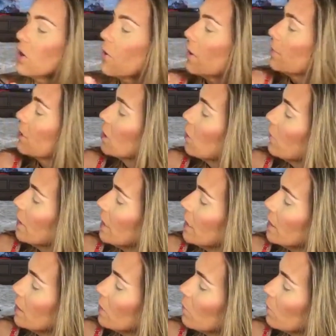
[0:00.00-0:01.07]
So I'm gonna go
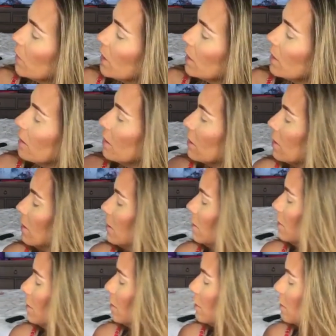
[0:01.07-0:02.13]
in
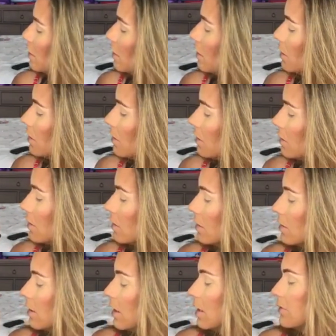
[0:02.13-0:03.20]
with,
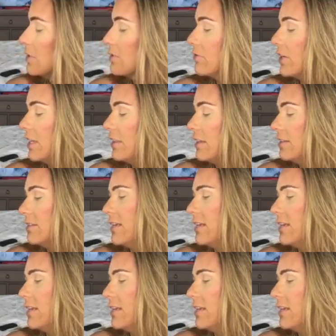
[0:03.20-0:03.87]
I always forget these